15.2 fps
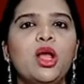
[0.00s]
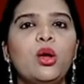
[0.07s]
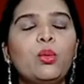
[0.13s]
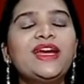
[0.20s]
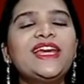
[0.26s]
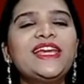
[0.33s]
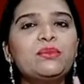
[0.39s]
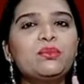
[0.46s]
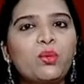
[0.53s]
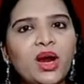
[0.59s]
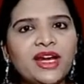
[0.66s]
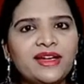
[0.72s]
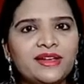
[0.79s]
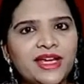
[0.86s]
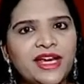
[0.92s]
Only
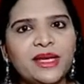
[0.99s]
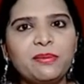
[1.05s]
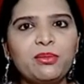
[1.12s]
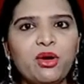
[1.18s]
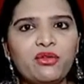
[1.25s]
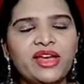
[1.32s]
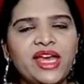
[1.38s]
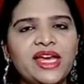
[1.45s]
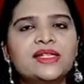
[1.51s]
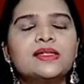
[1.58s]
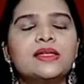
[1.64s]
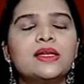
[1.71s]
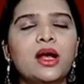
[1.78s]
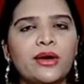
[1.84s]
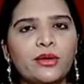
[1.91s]
one type of
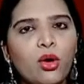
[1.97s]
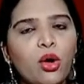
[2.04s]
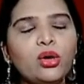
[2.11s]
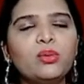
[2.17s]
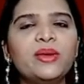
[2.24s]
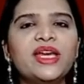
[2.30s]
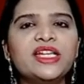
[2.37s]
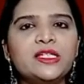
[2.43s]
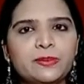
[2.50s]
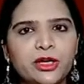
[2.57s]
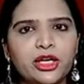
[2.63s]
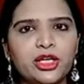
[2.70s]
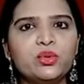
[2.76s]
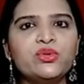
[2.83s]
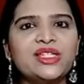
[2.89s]
eggs are always
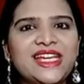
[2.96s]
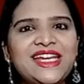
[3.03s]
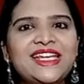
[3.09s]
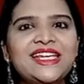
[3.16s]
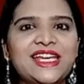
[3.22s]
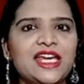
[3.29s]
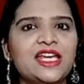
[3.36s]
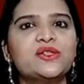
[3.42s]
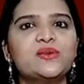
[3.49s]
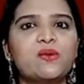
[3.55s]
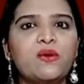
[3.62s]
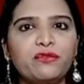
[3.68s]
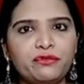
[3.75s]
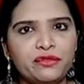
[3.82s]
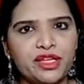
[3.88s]
produced in case
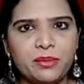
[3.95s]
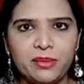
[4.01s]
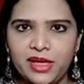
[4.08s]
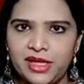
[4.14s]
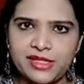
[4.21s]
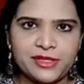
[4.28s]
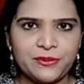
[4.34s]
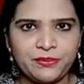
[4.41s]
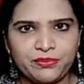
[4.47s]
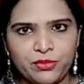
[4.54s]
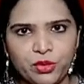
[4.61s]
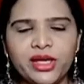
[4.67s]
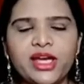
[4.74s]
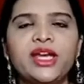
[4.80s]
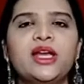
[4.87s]
of females.
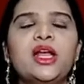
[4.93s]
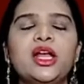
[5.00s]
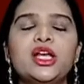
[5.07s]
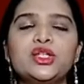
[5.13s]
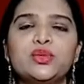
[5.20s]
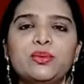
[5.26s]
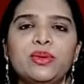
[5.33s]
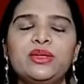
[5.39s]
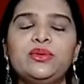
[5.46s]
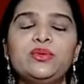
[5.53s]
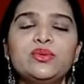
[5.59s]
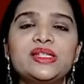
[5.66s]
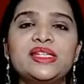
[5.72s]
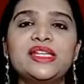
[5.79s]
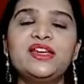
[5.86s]
Okay. So, when you
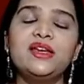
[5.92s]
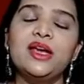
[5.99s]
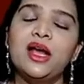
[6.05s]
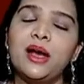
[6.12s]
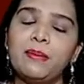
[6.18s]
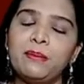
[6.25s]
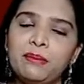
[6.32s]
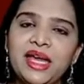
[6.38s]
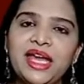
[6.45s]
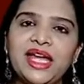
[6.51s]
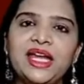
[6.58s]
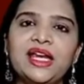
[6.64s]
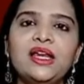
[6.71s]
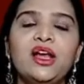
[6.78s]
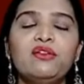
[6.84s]
see
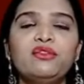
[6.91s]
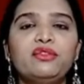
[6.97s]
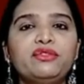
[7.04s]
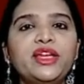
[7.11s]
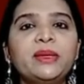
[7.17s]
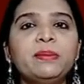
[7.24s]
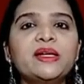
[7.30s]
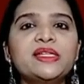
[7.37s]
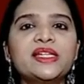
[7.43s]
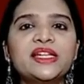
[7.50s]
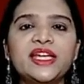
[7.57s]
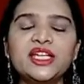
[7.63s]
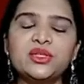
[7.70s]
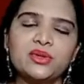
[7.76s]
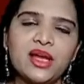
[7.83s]
male,
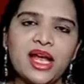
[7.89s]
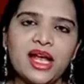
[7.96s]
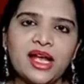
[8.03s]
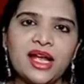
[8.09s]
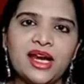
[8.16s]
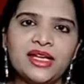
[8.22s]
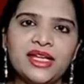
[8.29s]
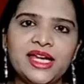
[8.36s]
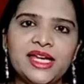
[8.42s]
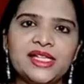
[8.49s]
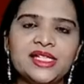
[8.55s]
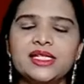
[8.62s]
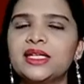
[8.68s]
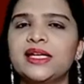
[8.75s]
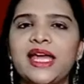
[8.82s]
50%
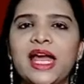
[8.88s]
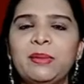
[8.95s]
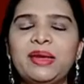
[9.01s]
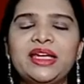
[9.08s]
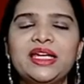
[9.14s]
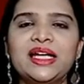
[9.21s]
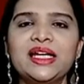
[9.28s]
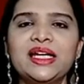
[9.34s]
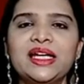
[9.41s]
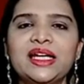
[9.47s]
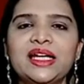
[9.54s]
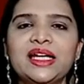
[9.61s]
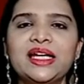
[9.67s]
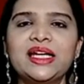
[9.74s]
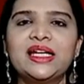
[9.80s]
contains, gamete
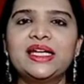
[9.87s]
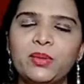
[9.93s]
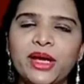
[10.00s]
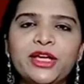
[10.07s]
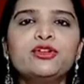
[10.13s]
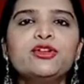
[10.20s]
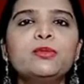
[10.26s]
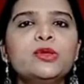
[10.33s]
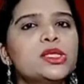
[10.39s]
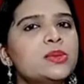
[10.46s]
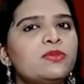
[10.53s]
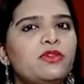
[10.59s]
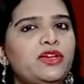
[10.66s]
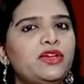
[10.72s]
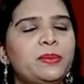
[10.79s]
contains Y chromosome,
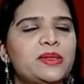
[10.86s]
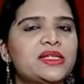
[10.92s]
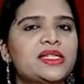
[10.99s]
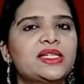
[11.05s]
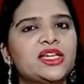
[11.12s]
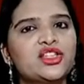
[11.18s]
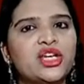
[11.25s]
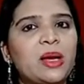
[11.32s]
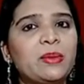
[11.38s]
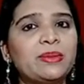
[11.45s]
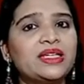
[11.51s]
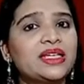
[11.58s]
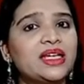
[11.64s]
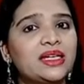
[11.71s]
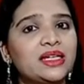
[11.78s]
50%
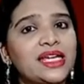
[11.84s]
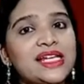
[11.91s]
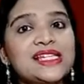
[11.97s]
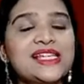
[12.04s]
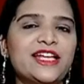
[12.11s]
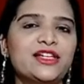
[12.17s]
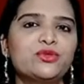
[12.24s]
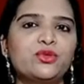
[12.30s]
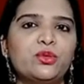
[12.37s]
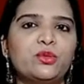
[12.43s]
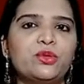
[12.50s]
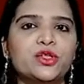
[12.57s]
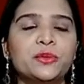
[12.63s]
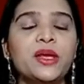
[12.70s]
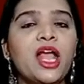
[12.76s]
gamete contains X
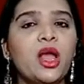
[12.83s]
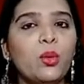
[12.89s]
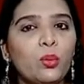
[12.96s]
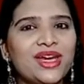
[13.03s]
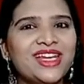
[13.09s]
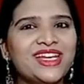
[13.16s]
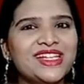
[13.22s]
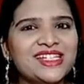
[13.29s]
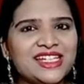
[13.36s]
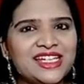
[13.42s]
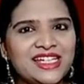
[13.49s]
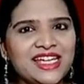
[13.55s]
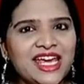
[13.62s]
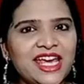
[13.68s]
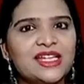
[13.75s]
chromosome. Whereas,
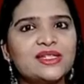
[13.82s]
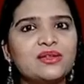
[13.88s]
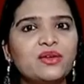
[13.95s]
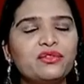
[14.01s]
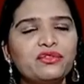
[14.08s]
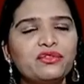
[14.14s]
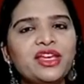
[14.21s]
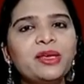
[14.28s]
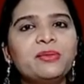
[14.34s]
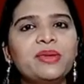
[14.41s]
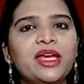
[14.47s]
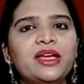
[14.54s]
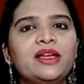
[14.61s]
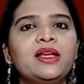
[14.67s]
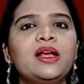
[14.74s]
in case of
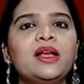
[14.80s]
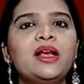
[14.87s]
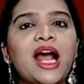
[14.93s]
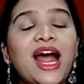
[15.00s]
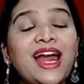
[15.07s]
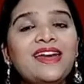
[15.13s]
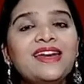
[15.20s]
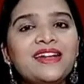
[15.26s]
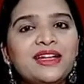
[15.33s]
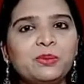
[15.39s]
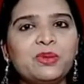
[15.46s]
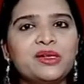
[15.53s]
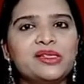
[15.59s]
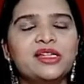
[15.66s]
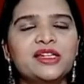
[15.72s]
female,
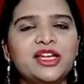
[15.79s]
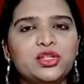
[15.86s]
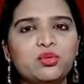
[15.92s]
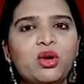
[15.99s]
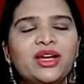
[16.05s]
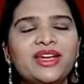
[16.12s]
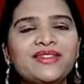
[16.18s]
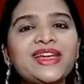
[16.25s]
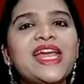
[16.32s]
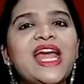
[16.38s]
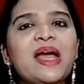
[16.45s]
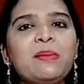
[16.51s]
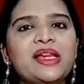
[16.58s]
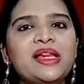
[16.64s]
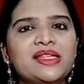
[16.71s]
100% whatever
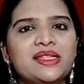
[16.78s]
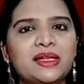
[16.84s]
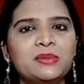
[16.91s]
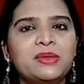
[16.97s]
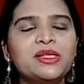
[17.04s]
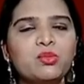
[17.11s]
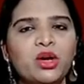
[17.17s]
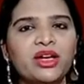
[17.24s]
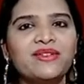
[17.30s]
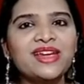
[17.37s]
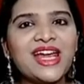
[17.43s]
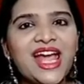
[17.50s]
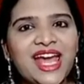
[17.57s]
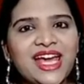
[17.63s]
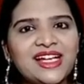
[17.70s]
gametes, that means whatever
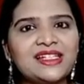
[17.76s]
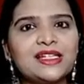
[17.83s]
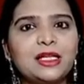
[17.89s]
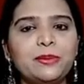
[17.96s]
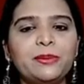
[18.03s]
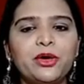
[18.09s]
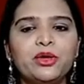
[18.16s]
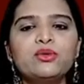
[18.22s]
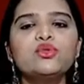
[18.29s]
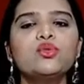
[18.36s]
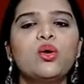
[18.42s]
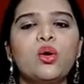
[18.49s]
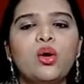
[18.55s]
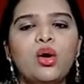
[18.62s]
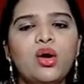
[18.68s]
X cell produce,
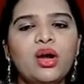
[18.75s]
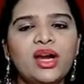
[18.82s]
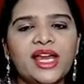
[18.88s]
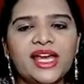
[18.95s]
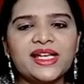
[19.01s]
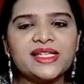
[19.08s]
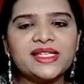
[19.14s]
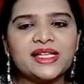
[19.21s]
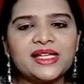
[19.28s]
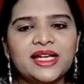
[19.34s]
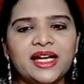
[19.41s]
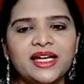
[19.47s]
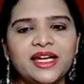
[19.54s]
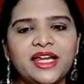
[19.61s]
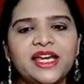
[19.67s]
all X cell
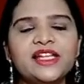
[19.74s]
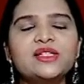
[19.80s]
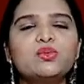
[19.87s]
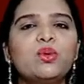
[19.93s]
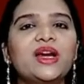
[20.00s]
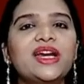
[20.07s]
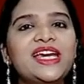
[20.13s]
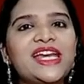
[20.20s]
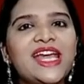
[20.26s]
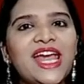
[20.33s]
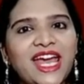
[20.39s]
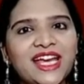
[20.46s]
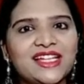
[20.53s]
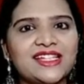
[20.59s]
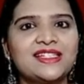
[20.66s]
contains only
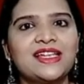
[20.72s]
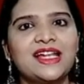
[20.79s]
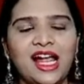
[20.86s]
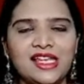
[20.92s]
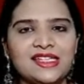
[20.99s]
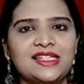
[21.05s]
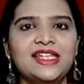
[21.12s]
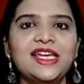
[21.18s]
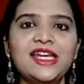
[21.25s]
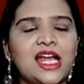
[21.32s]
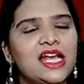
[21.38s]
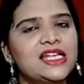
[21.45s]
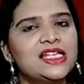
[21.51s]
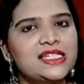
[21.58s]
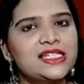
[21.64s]
X as the
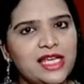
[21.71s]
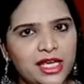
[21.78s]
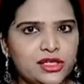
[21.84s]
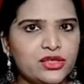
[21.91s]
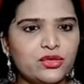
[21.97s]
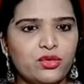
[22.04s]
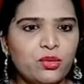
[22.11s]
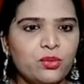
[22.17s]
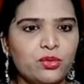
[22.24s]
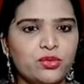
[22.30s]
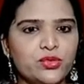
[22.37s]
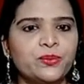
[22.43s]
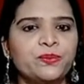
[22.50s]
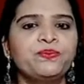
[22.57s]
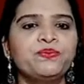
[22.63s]
sex chromosome.